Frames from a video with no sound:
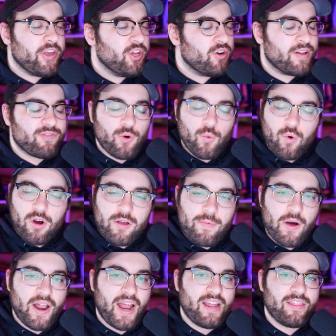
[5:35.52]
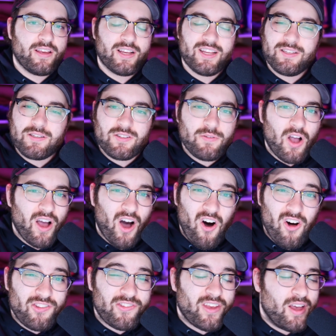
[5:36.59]
You don't have to worry about anything. His
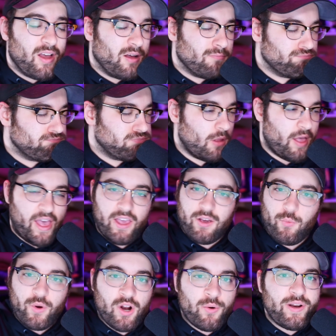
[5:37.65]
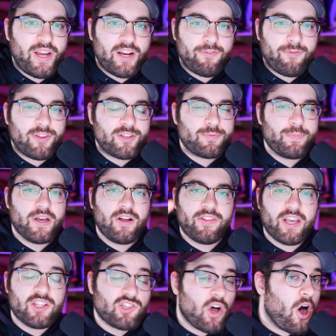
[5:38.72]
ult, bleh, we don't need it for this build.
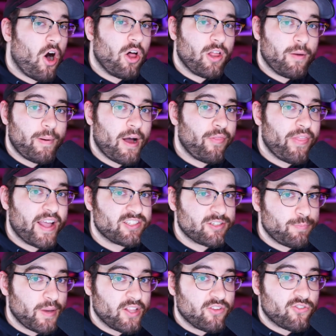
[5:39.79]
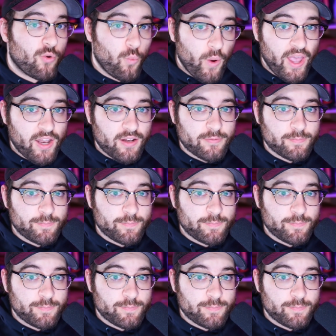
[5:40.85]
It's all about that spin to win.